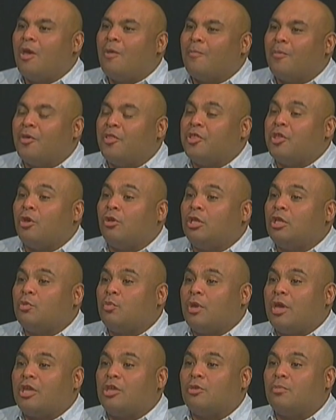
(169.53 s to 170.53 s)
But the only
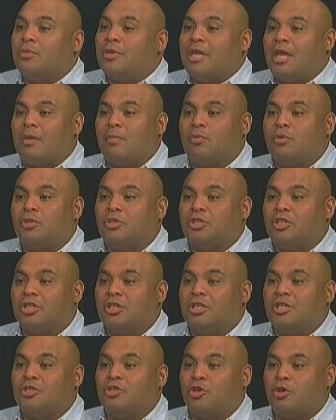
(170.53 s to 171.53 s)
way you'll be able to
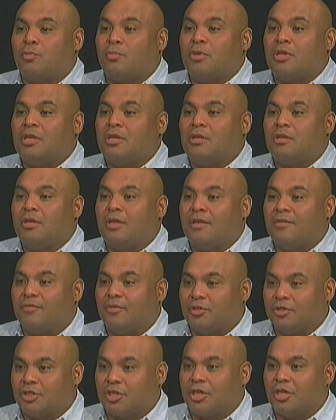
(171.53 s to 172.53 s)
determine if
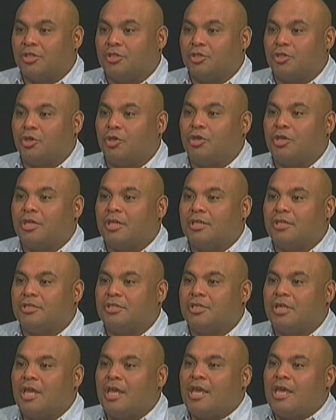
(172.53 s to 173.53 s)
there's a concern
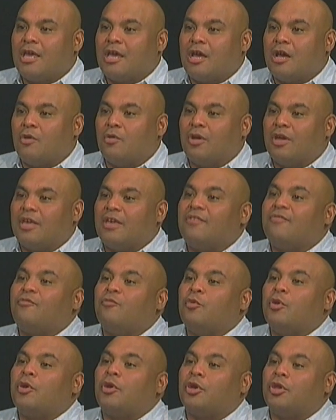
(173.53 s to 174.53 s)
is if
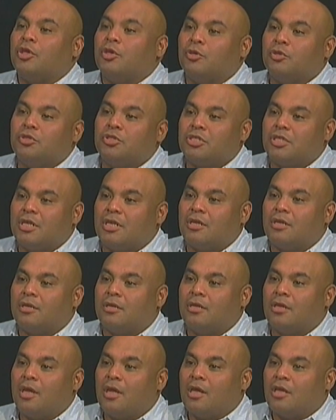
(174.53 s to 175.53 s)
we are
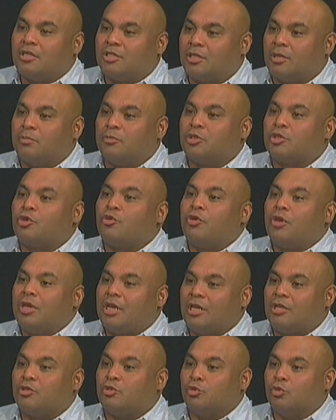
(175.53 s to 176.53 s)
using some
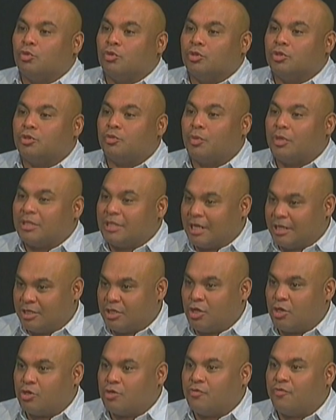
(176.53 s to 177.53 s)
screening tools, which I
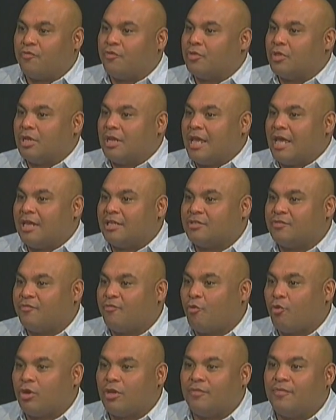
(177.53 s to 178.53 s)
tell you, for the last
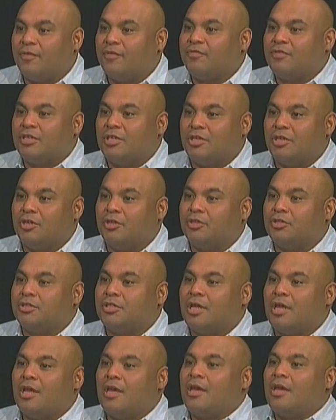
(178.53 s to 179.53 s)
40, 50 years,
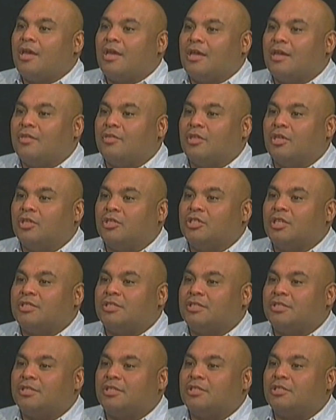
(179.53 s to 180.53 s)
in the
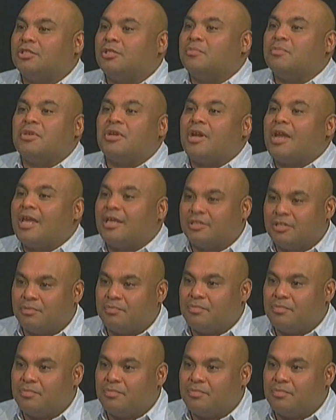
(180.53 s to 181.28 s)
justice system, there hasn't